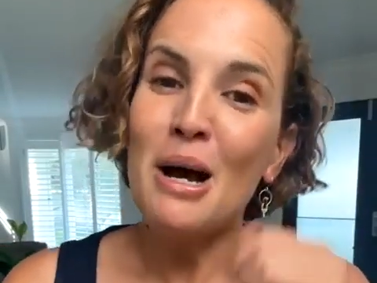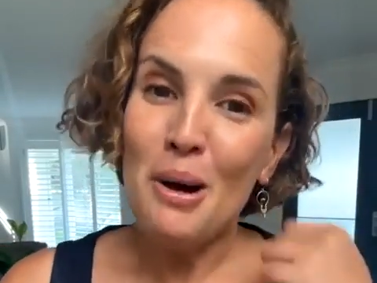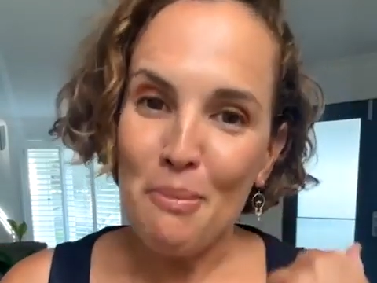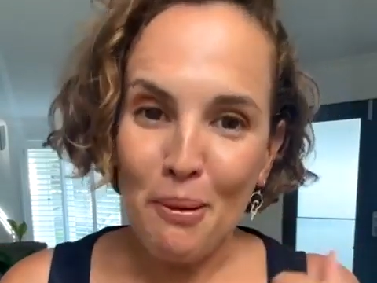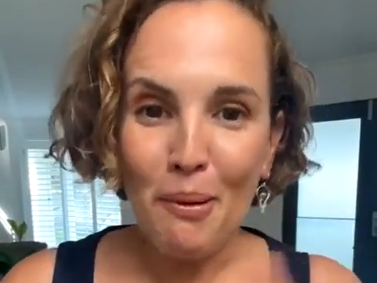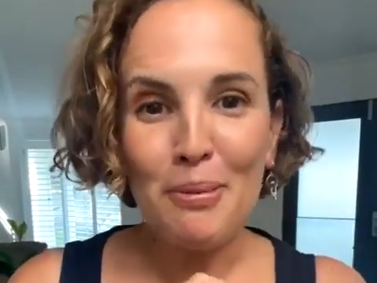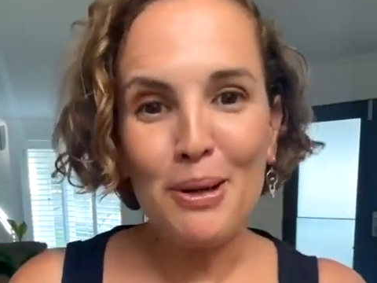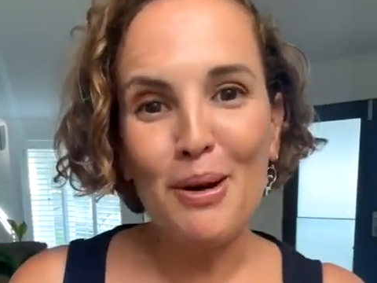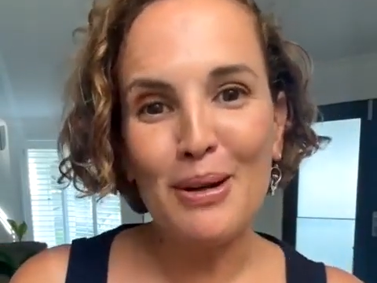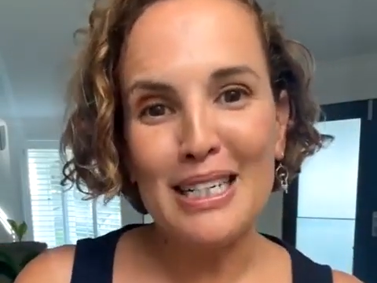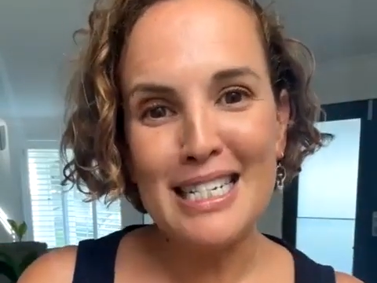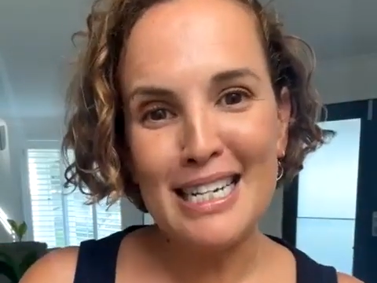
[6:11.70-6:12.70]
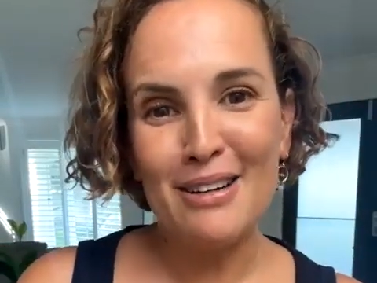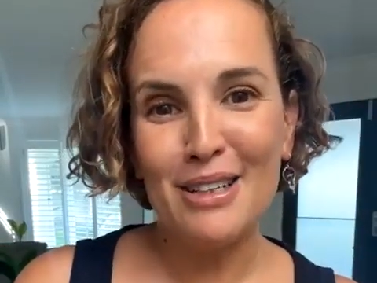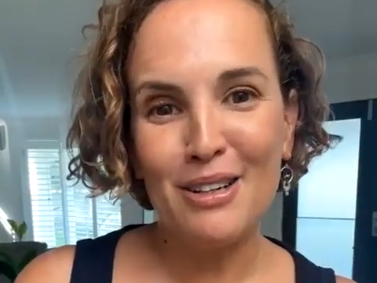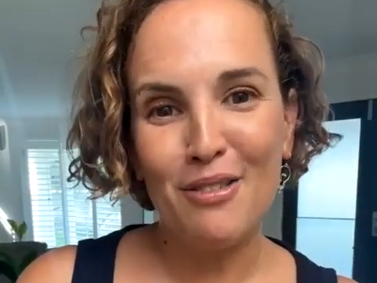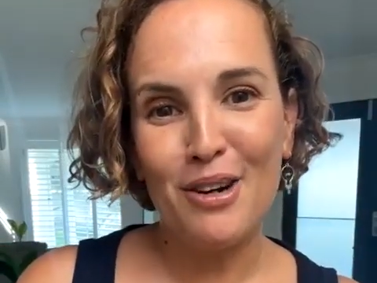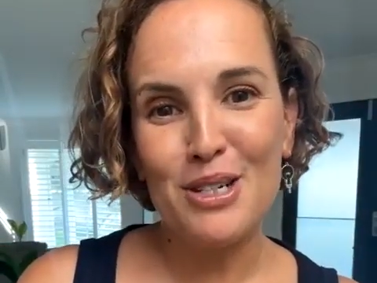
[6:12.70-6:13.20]
pop along and see her at the
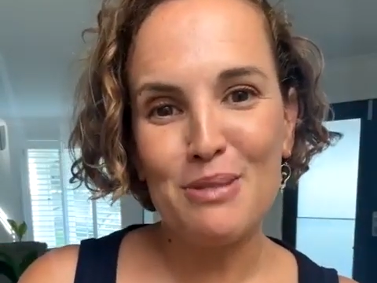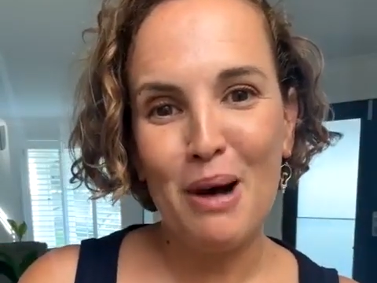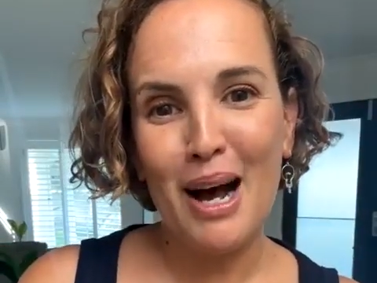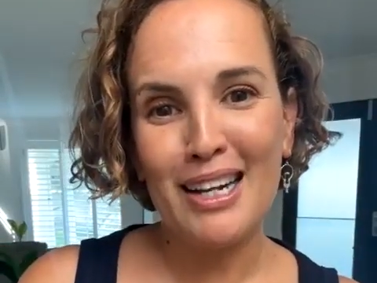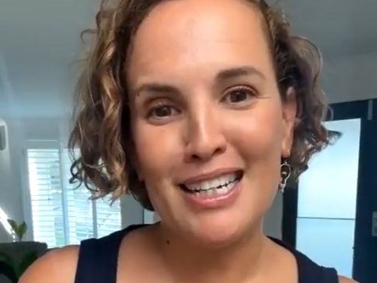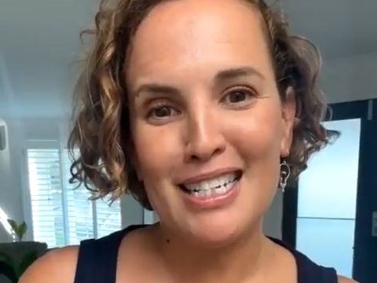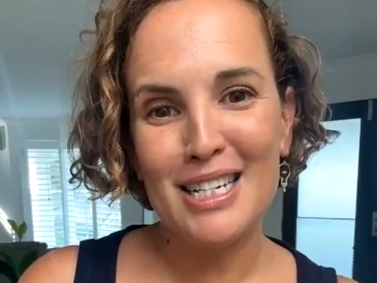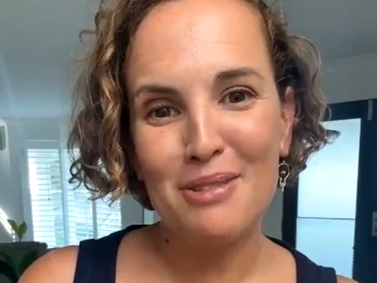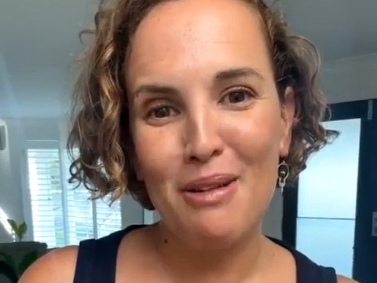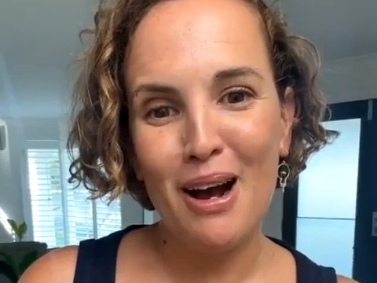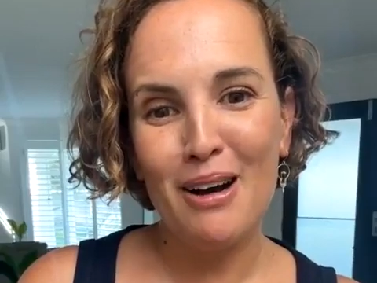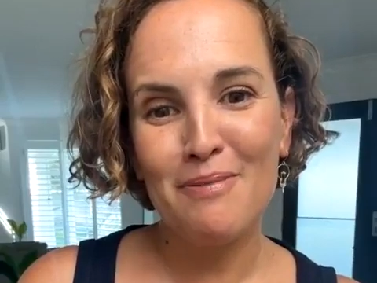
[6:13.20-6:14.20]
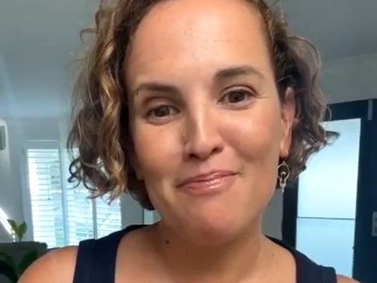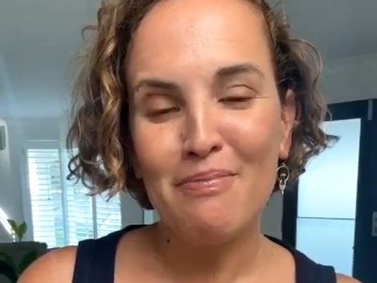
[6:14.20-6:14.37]
Rose Markets as well.